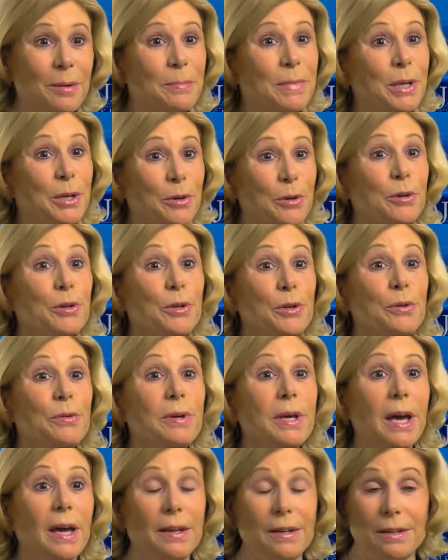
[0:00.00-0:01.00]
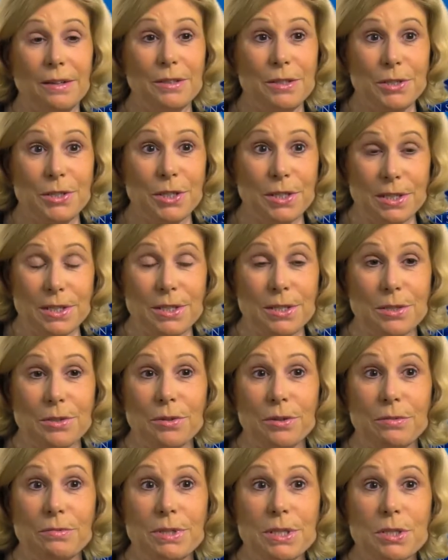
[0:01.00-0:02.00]
I mean, could you get just as
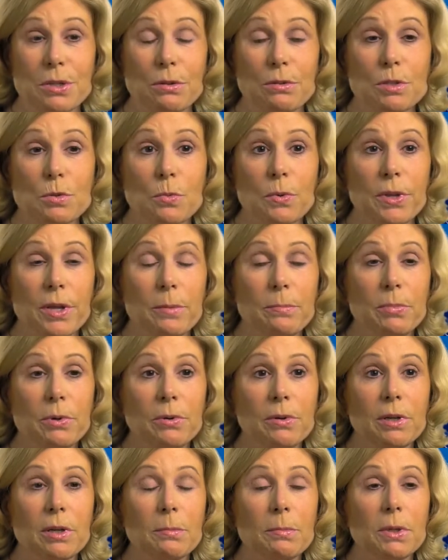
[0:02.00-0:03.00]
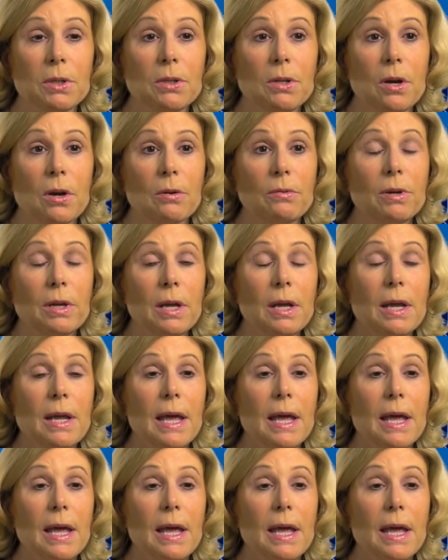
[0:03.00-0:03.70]
good results with ibrutinib alone?